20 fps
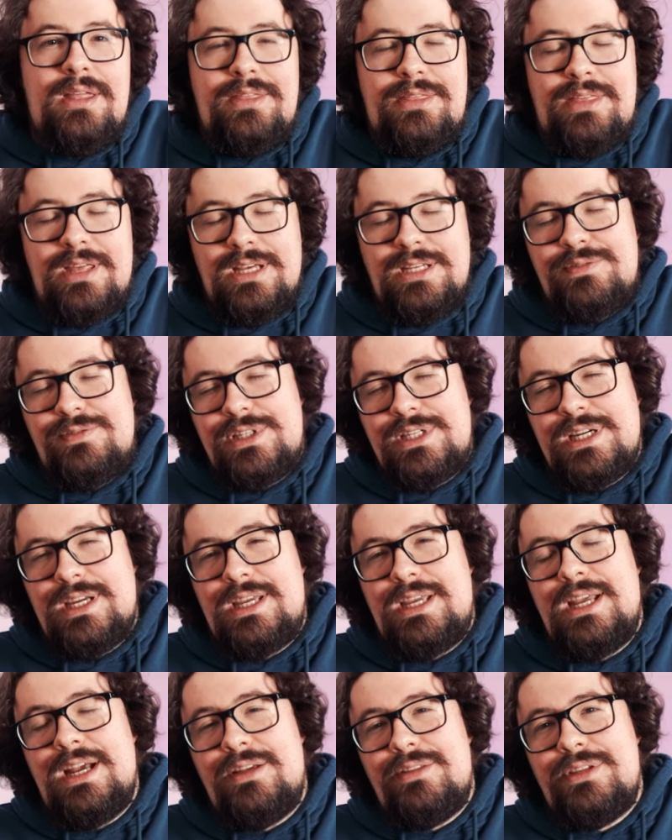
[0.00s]
Thanks for
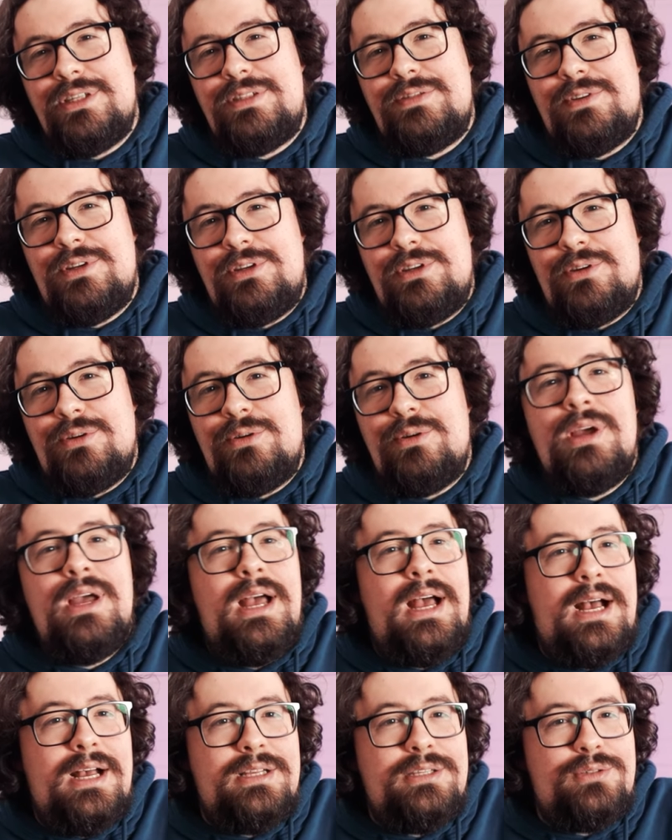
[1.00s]
checking out this video.
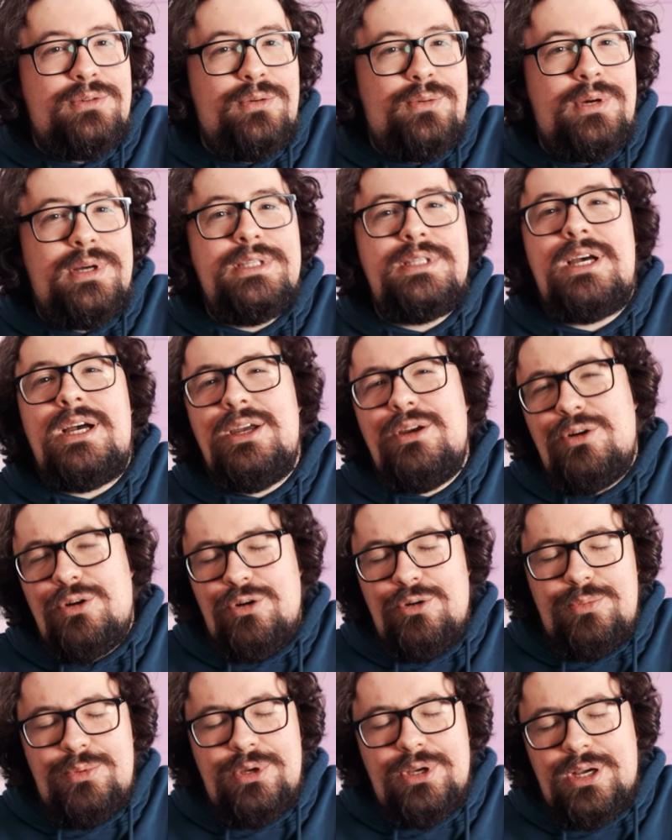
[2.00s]
As always, I
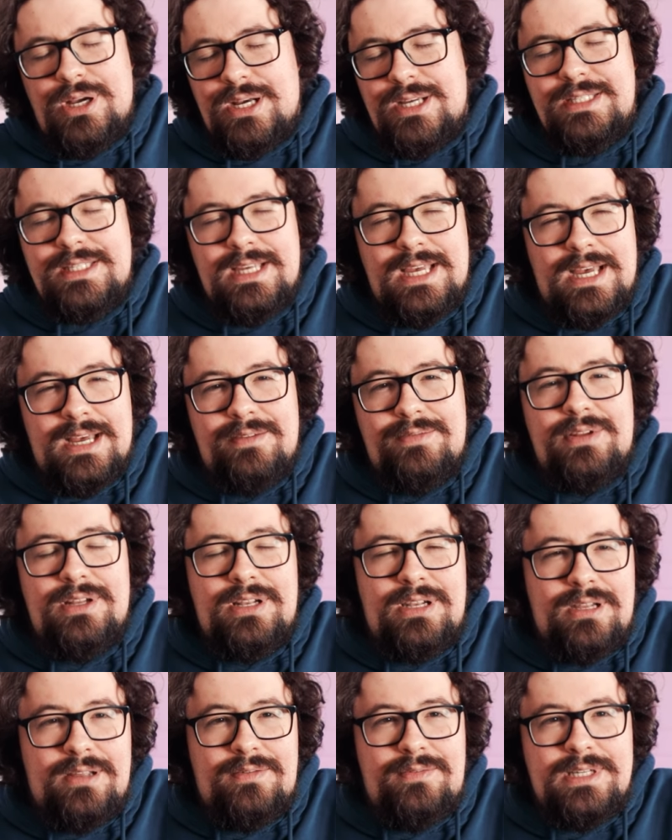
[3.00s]
hope you guys have a
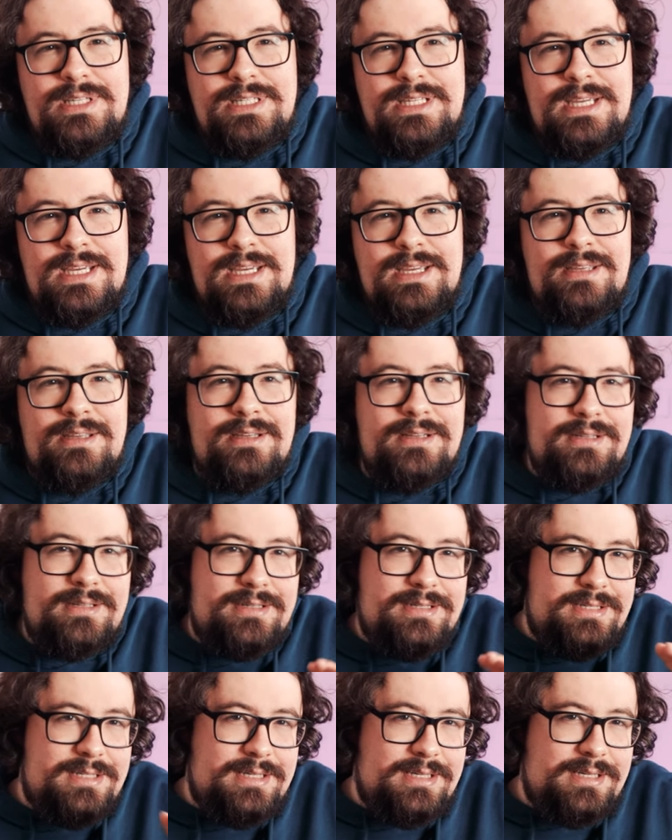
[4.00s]
lovely day.
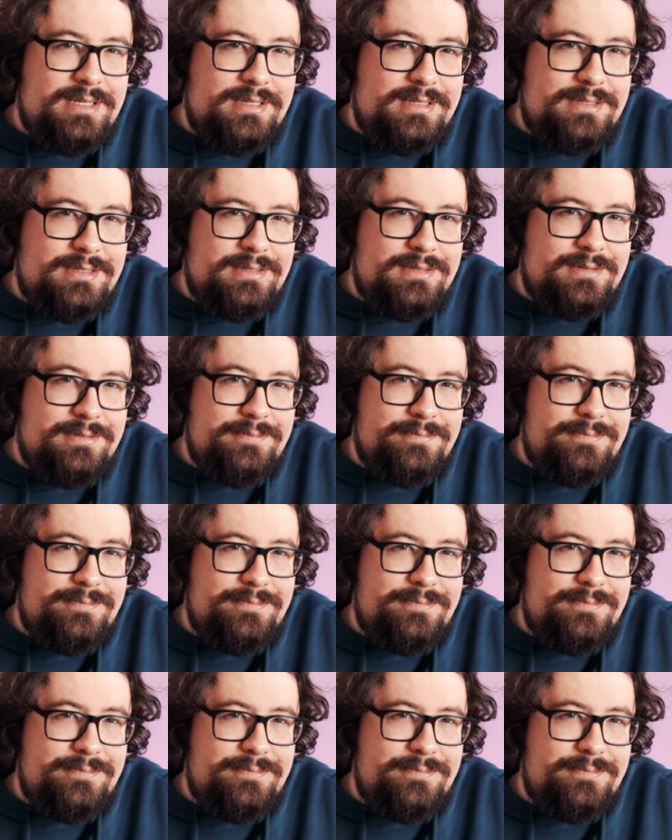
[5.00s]
Cheers.